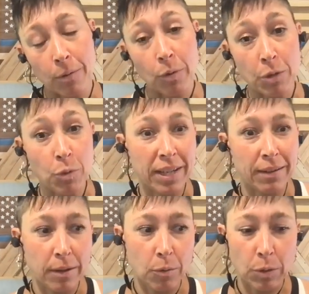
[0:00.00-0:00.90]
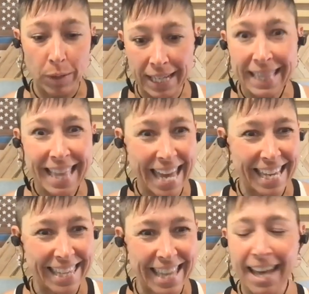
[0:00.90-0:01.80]
And when we when we get the
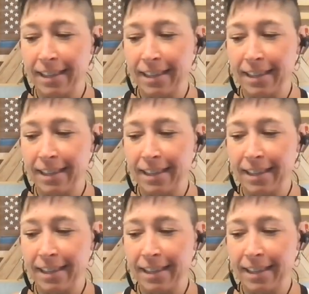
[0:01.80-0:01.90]
hang of that,